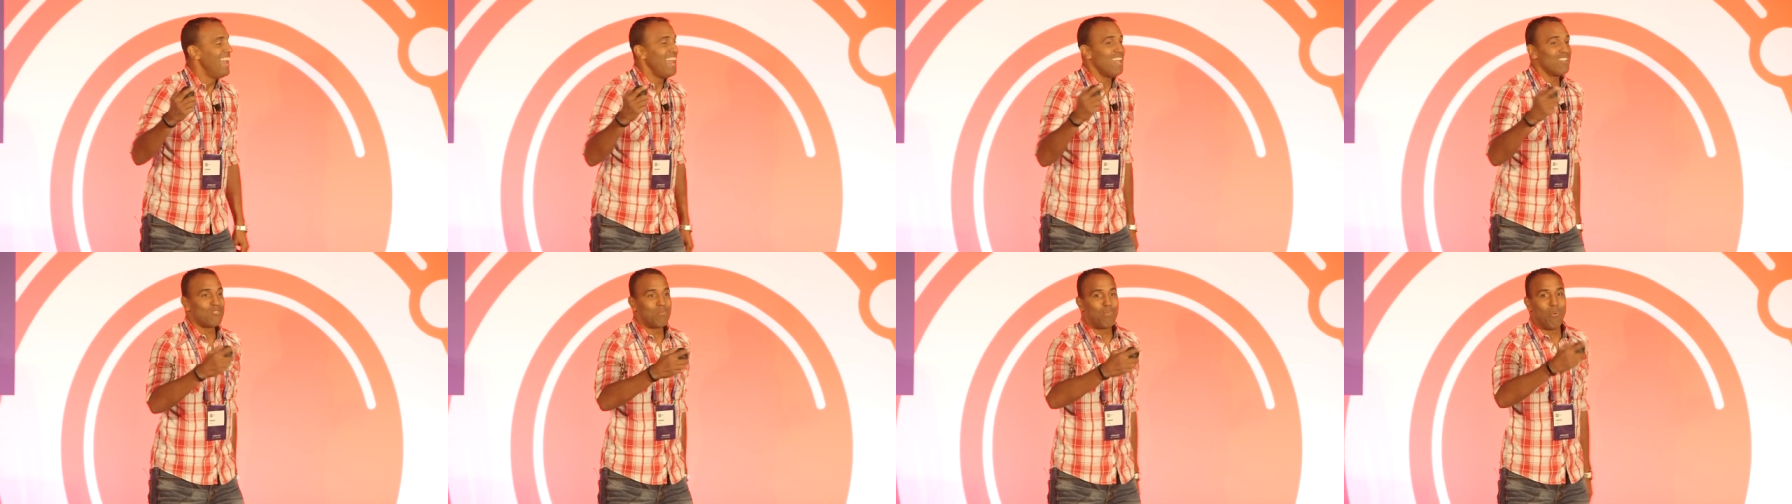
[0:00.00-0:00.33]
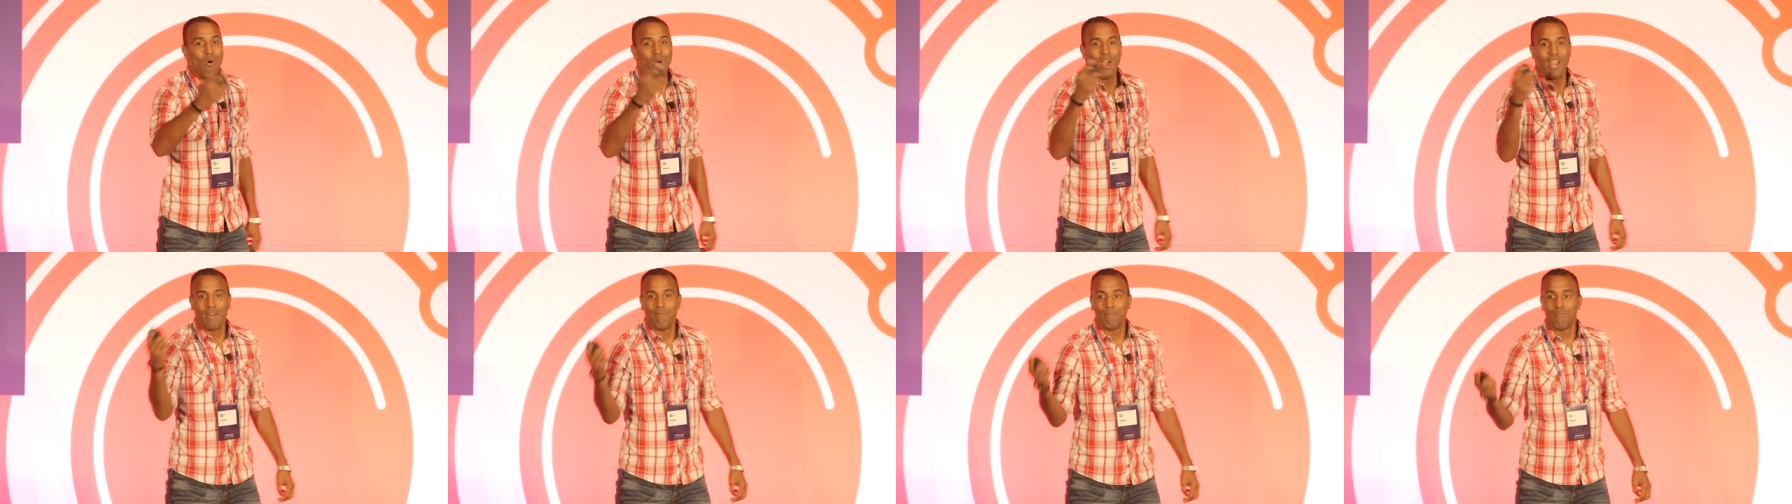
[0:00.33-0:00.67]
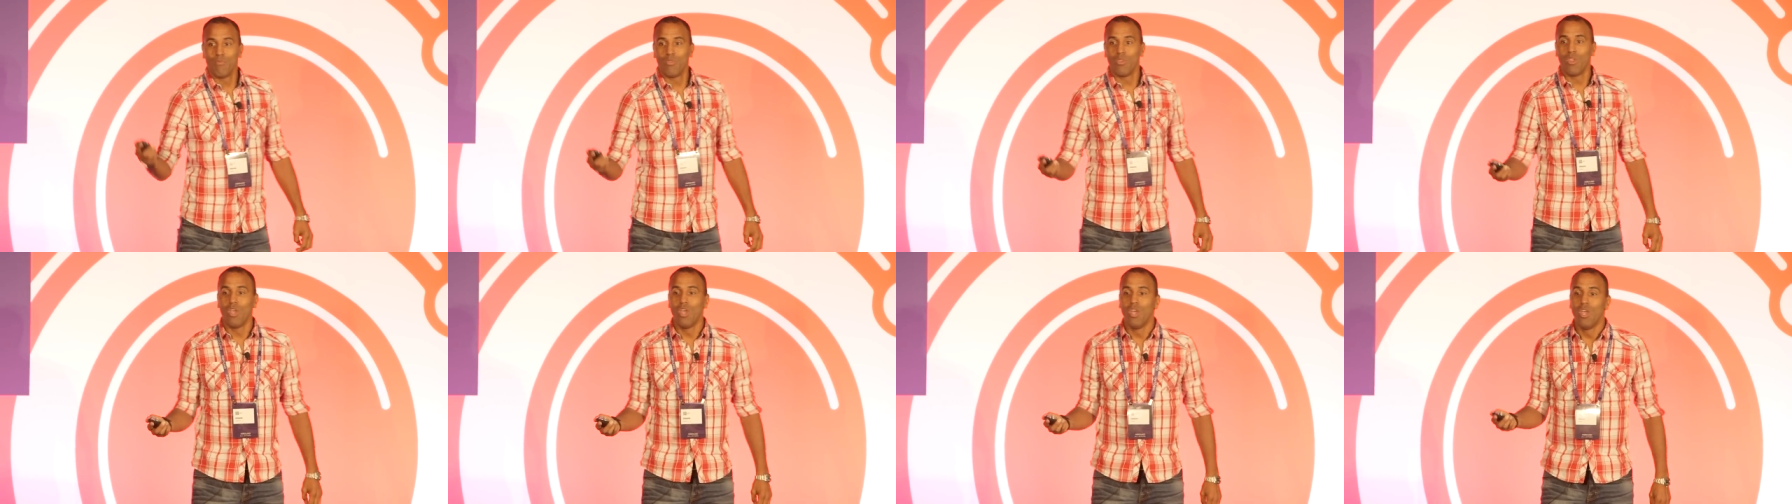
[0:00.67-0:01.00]
Here's the point.
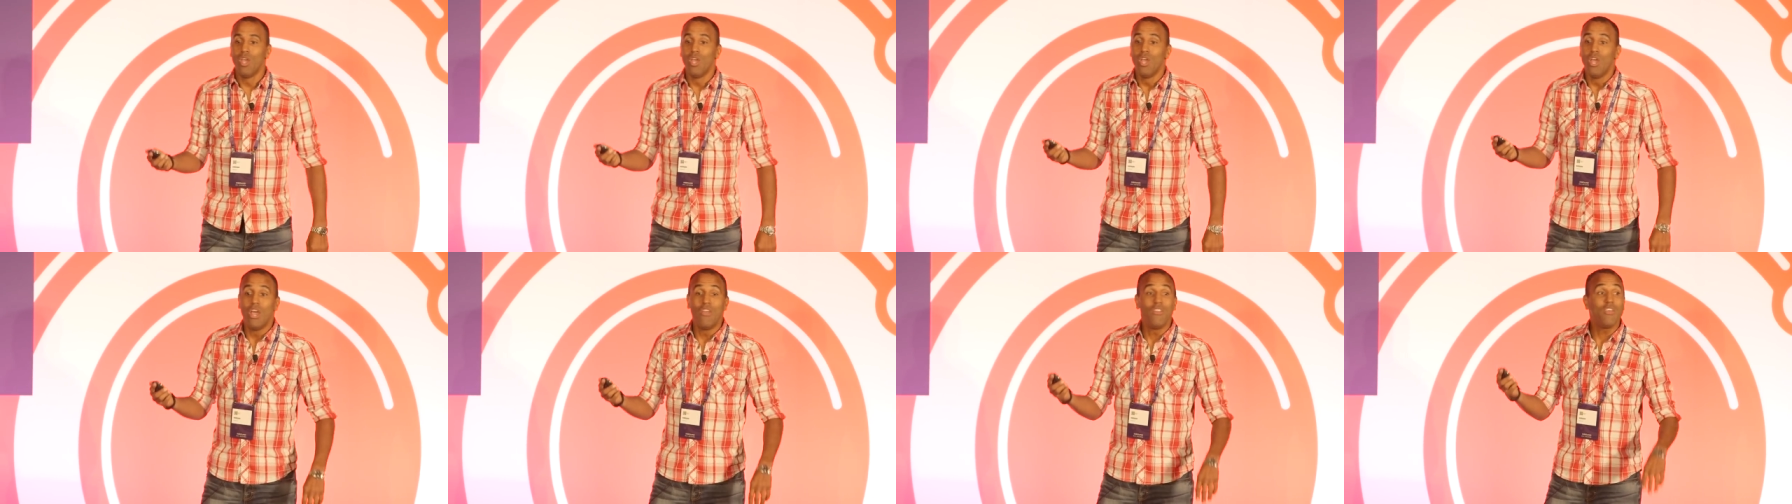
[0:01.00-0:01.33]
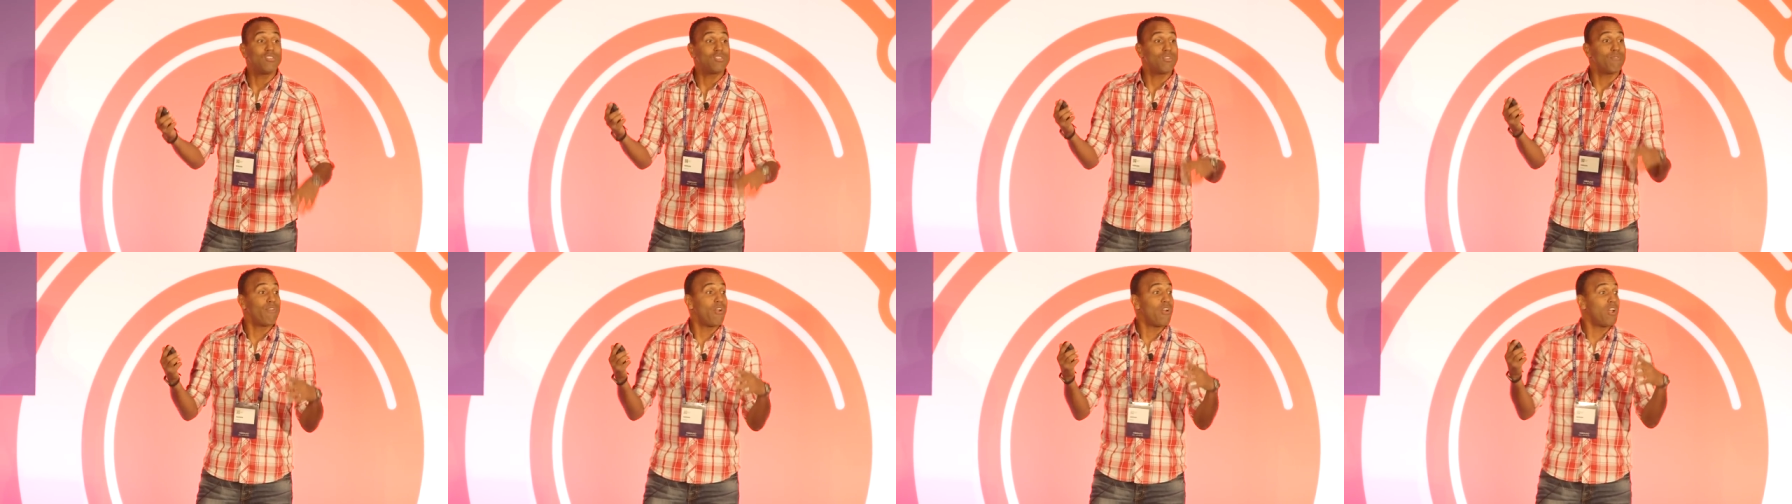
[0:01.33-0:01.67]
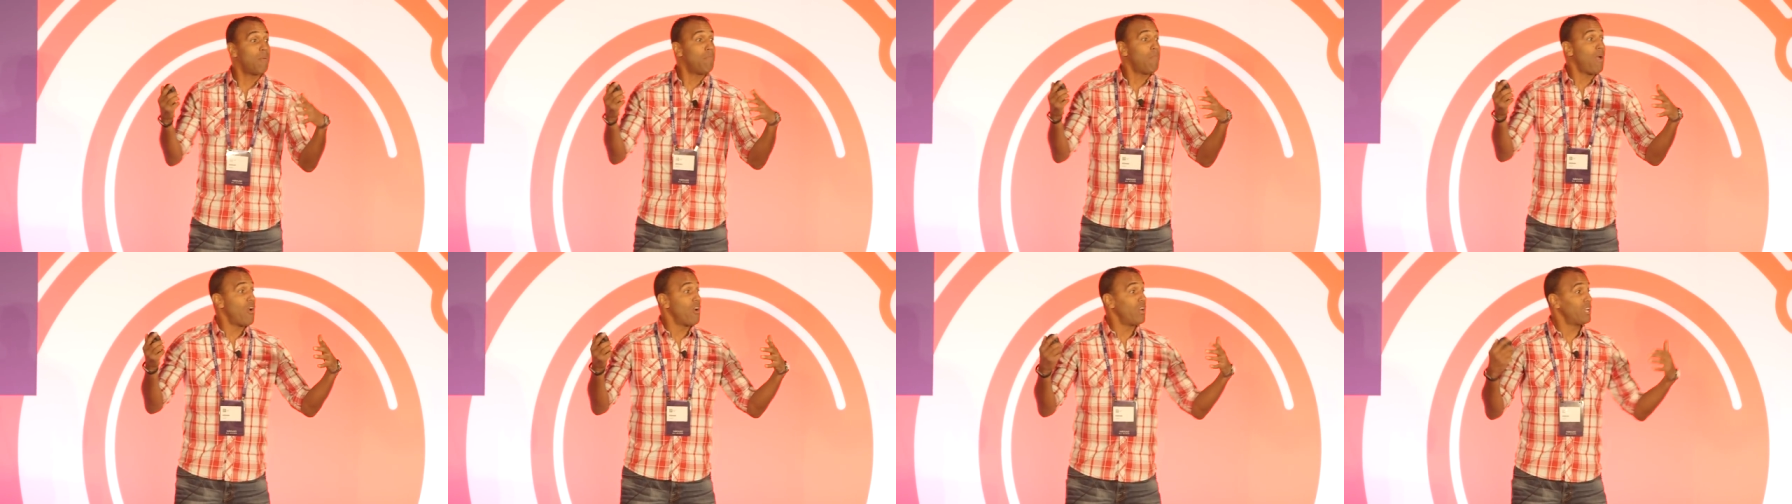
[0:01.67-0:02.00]
And this is a
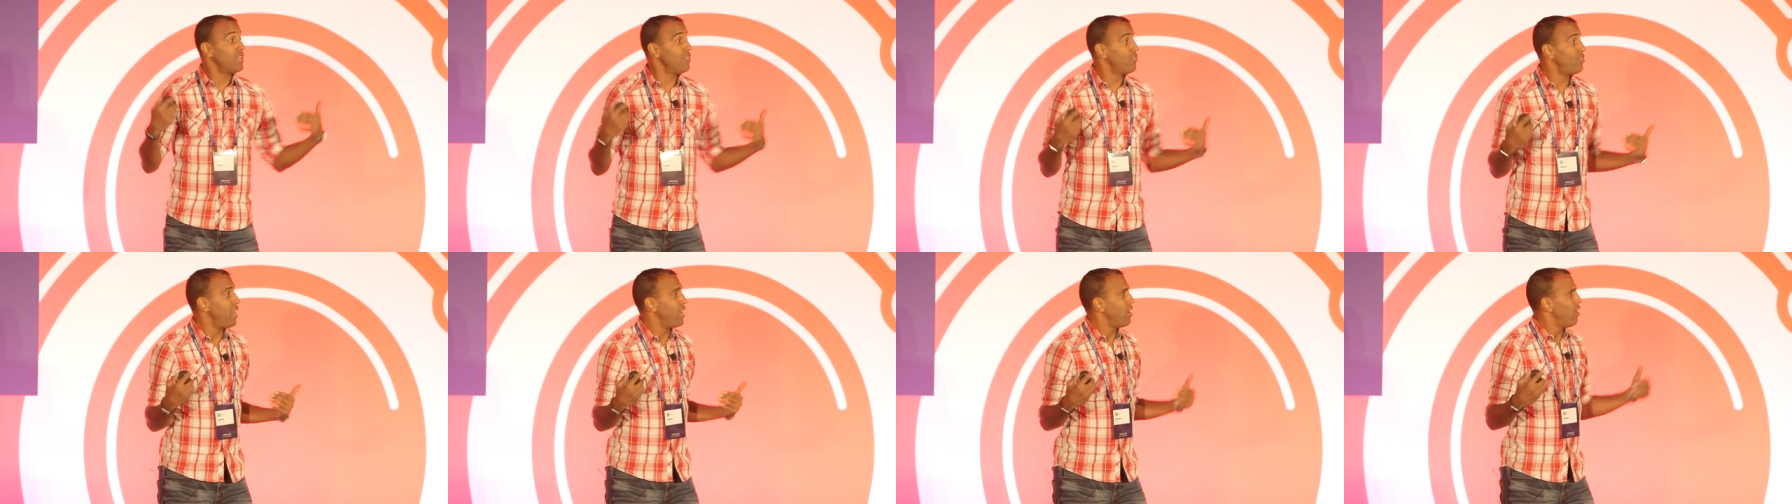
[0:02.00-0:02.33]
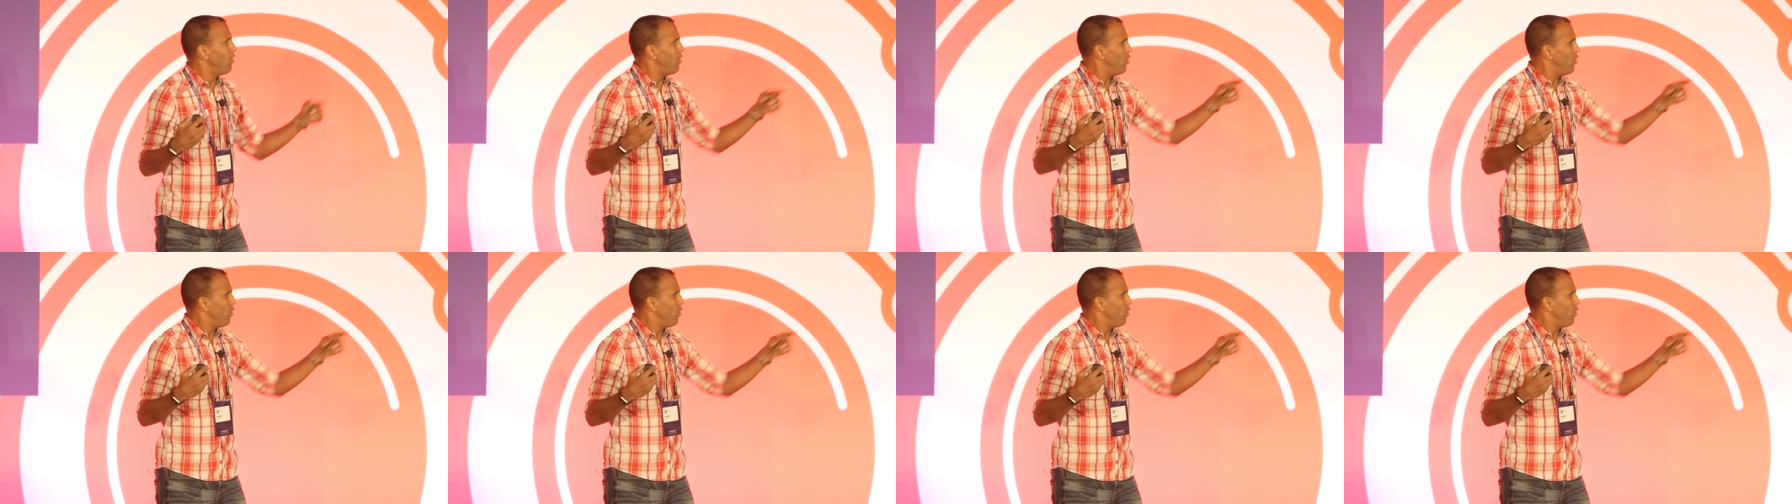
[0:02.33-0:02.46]
very American thing,